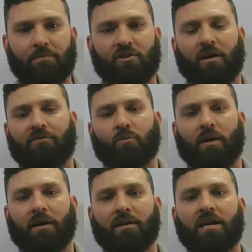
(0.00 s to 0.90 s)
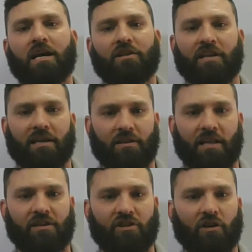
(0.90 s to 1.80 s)
software
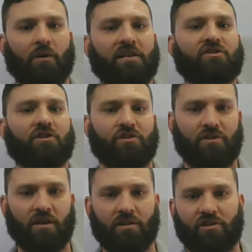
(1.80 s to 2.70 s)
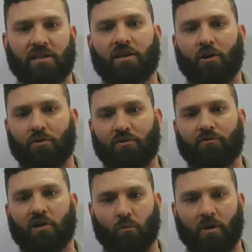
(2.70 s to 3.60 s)
that generates the G code
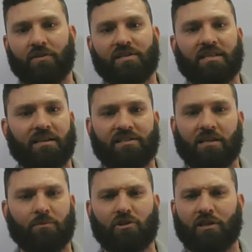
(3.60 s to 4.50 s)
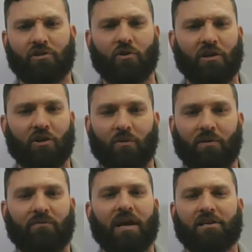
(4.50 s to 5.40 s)
to run the CNC machine, so you can do
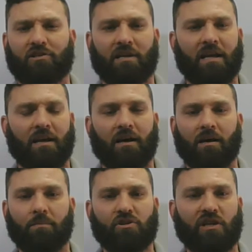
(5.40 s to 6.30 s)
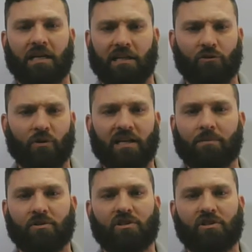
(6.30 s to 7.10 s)
advanced machining, 3D